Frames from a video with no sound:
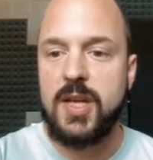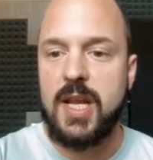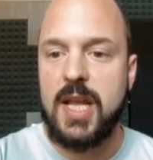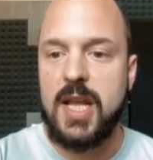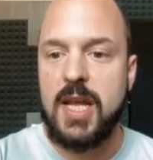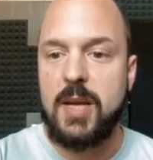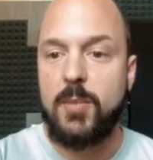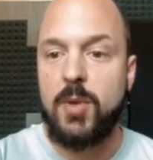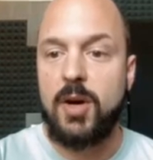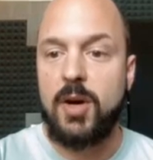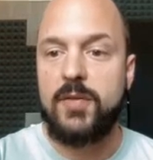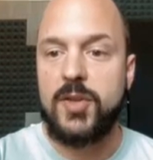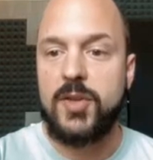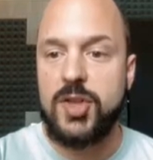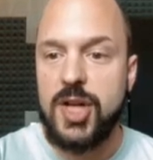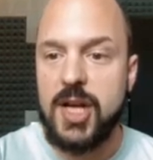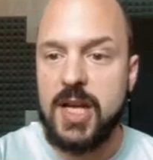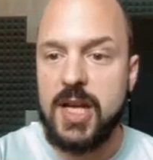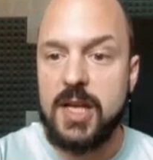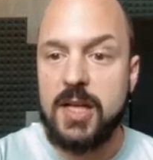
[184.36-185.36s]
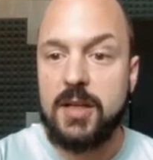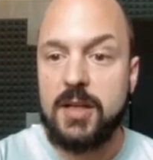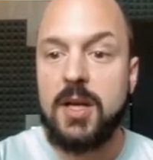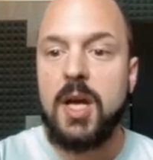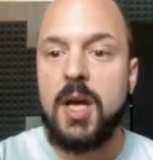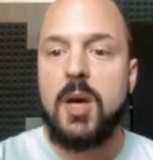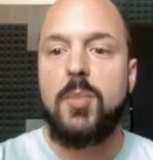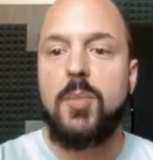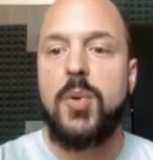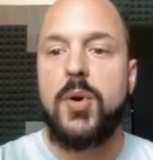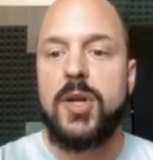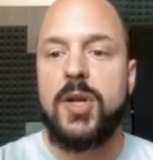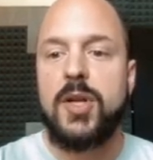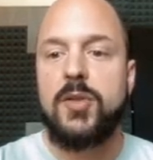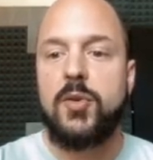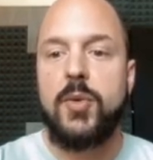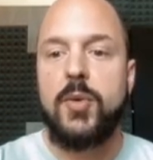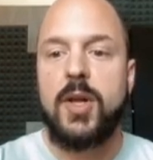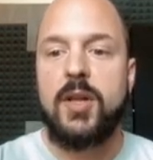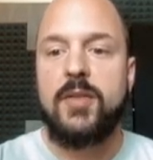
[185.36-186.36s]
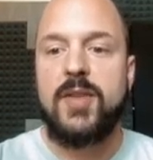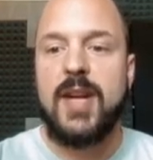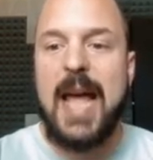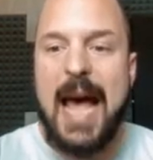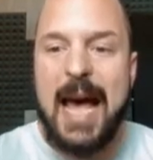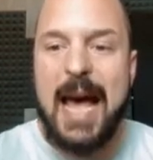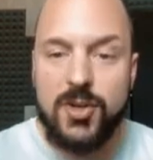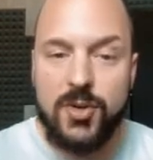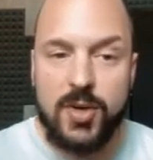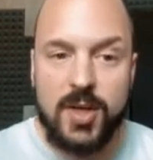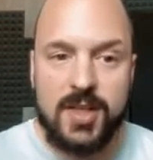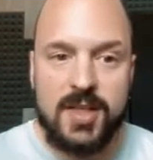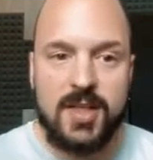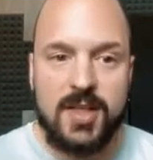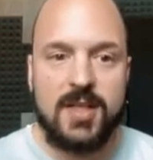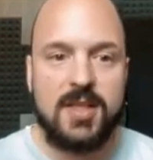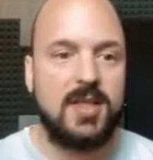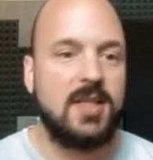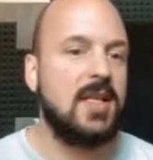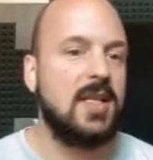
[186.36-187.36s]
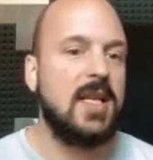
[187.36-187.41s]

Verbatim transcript: the name of the chain, put in the relevant addresses,